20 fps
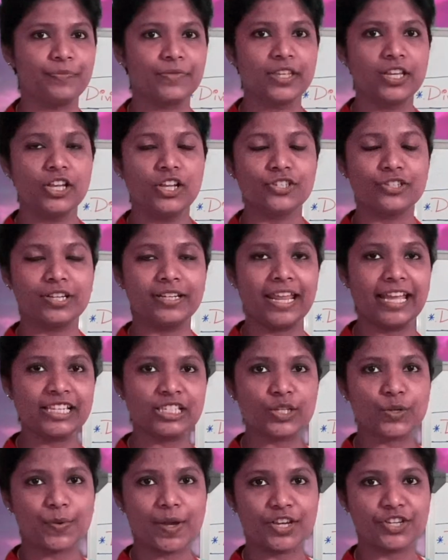So
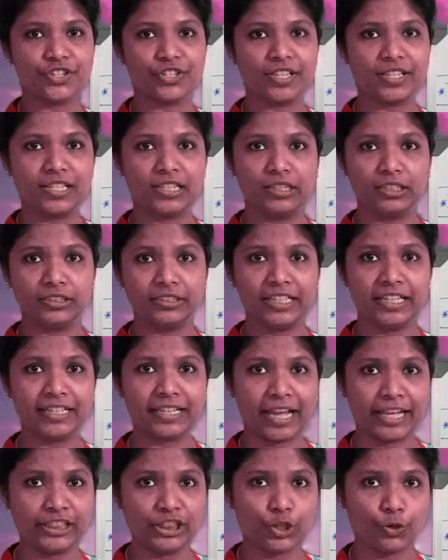next question is
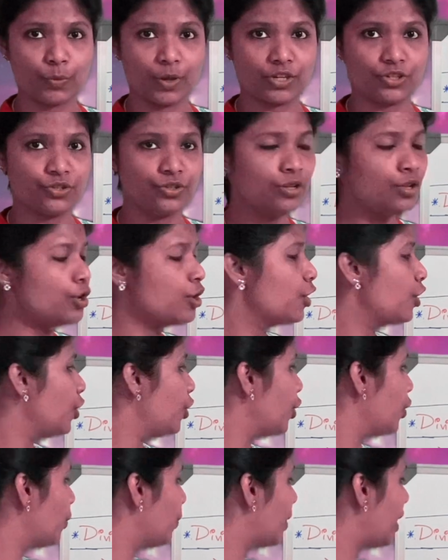39th question,
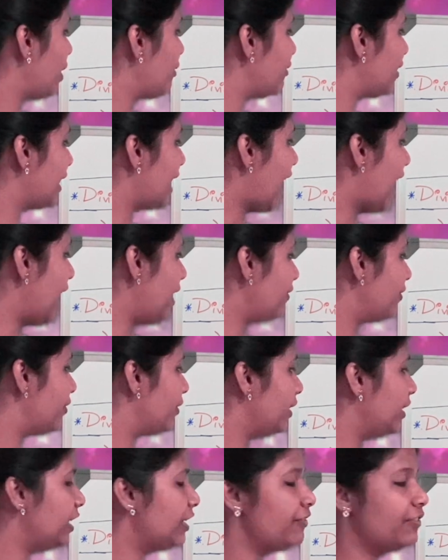where we have
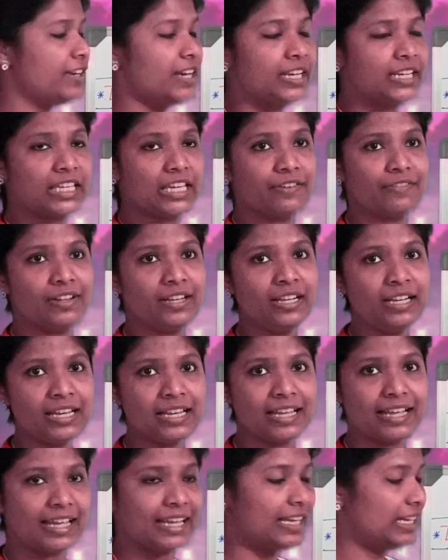dividend given
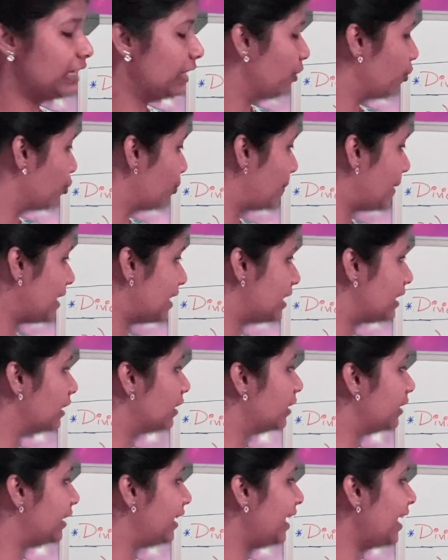rupees
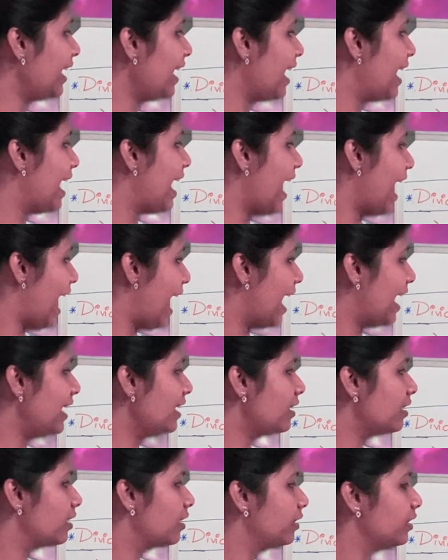30
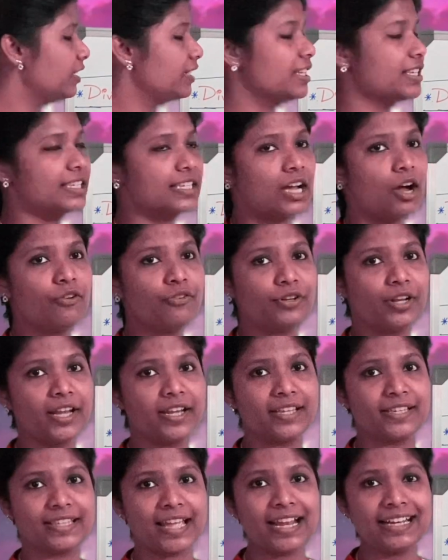and the discount rate
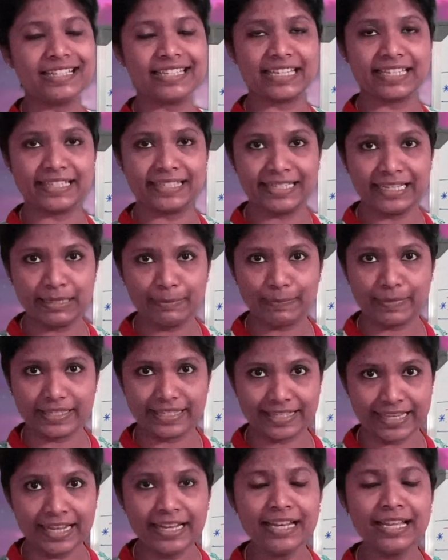is at
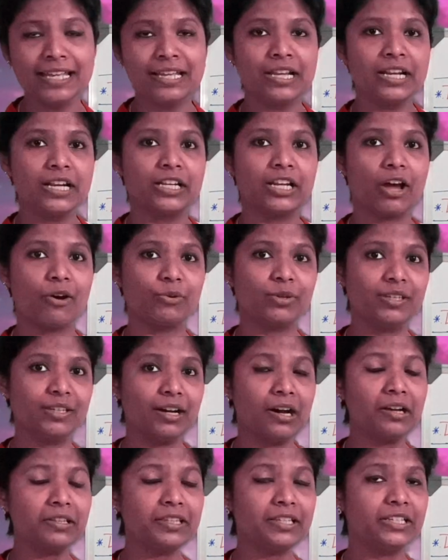16%. Now
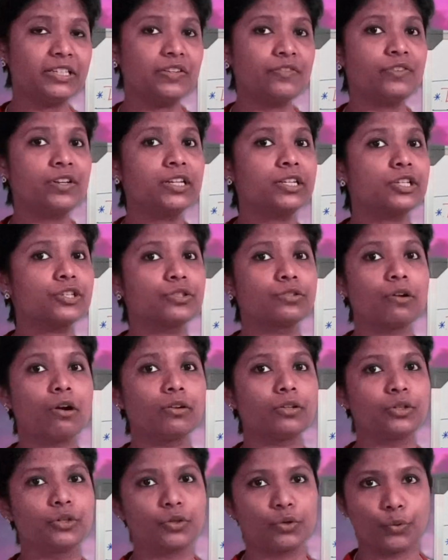here the dividend is
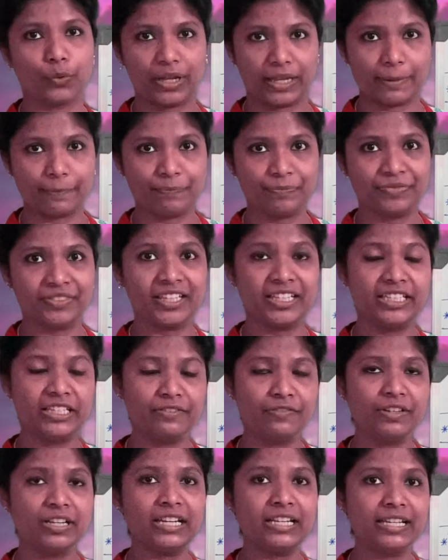not growing, the
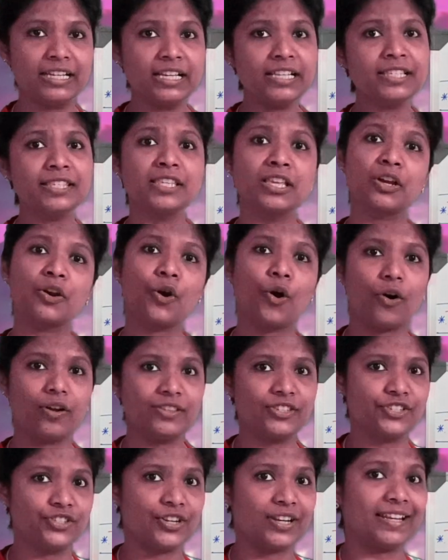dividend is
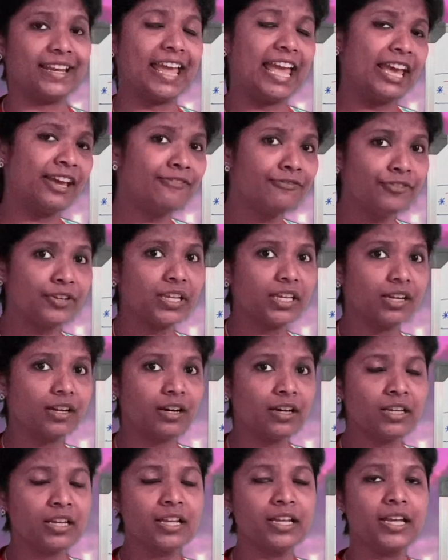constant. Every
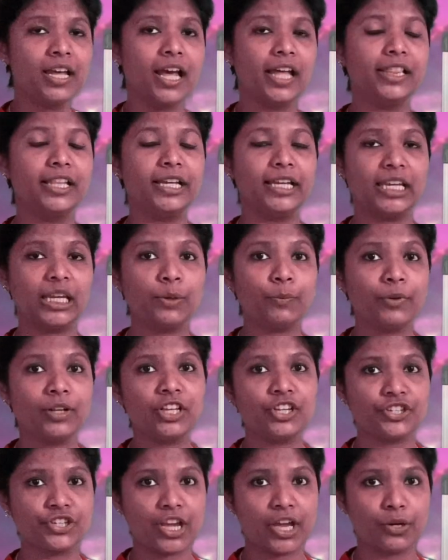year the equity
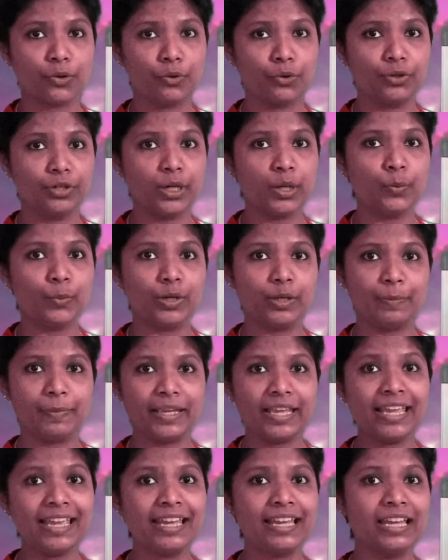shareholder will
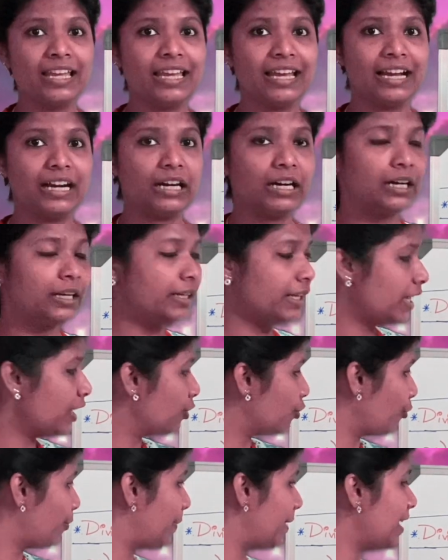be earning
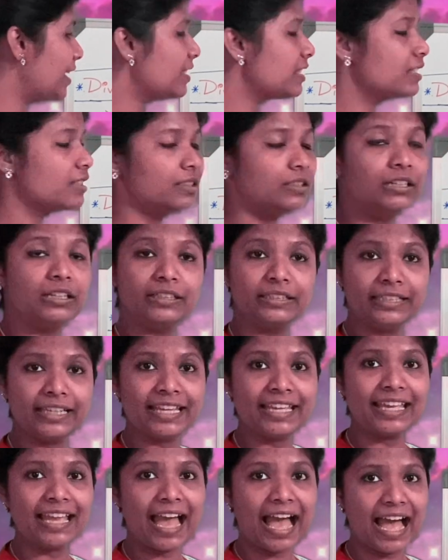rupees
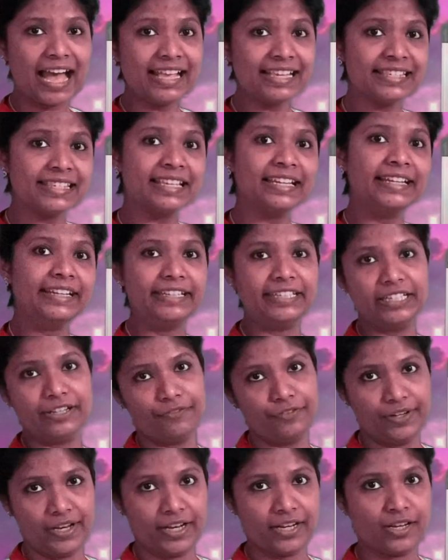30 as
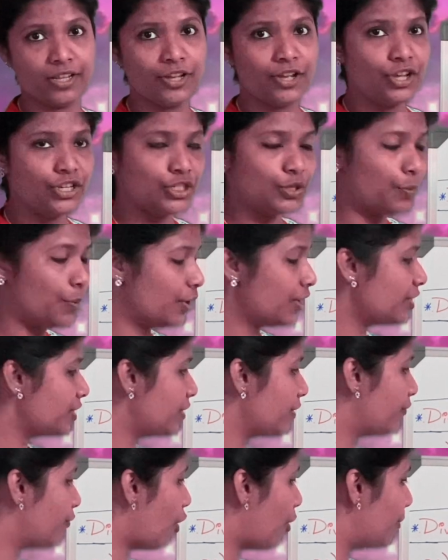dividend. So what is
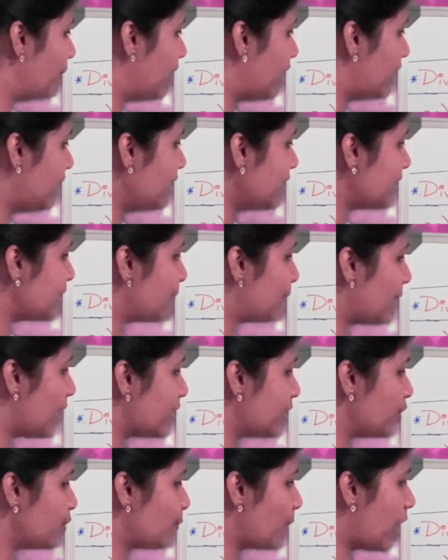the formula is
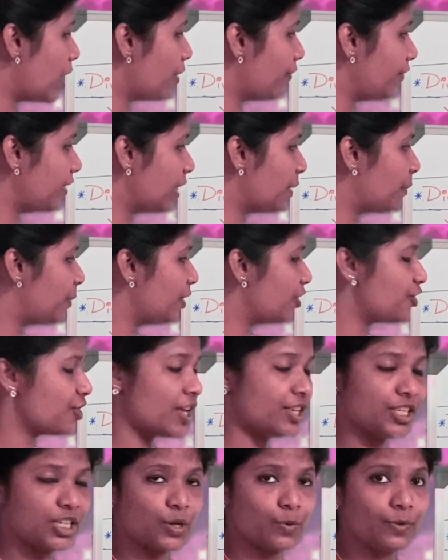present value of equity
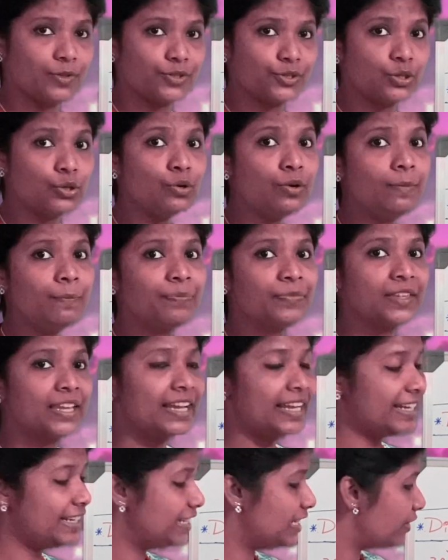shares equals to
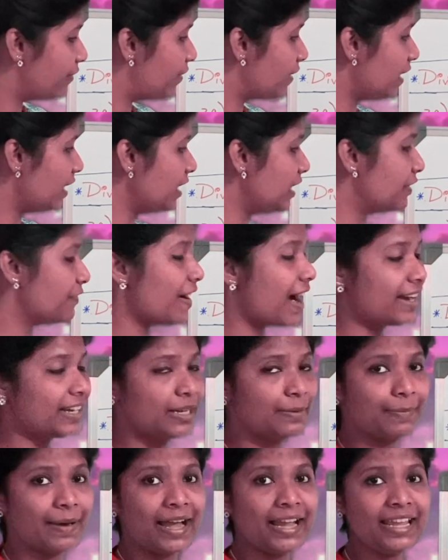dividend
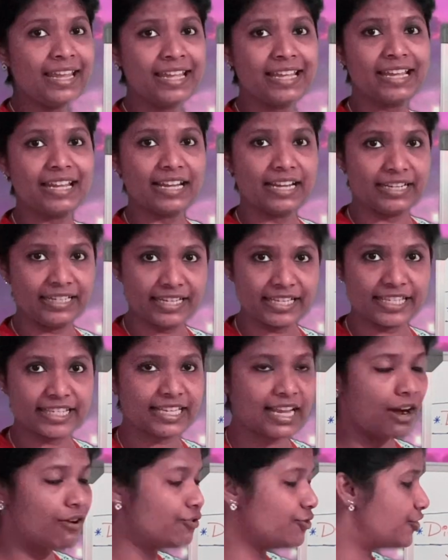divided by
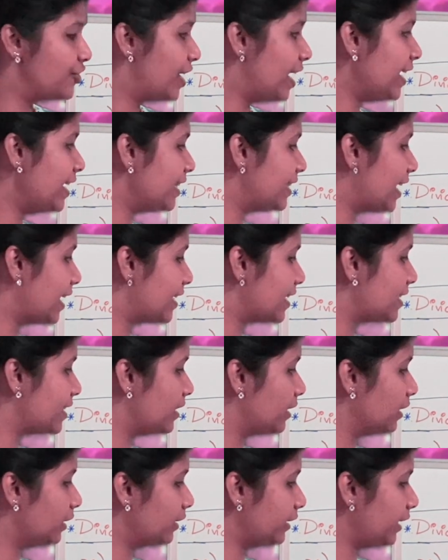discount rate, that is
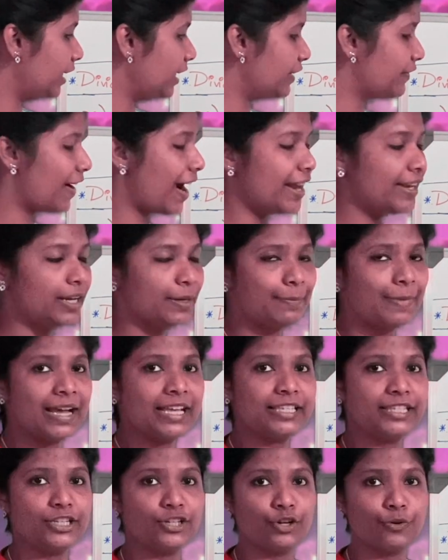30 divided by
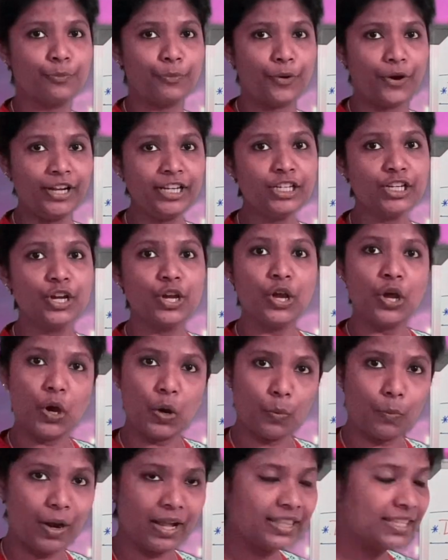
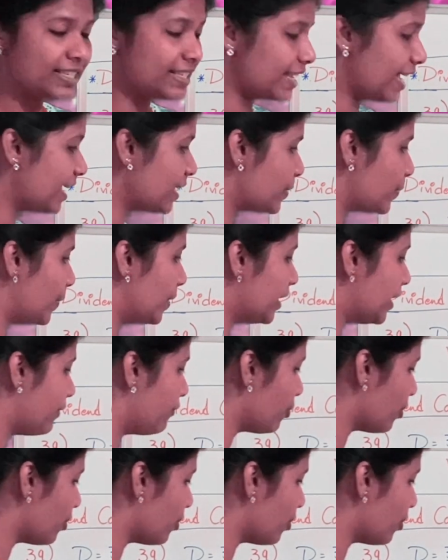0.16 will give you an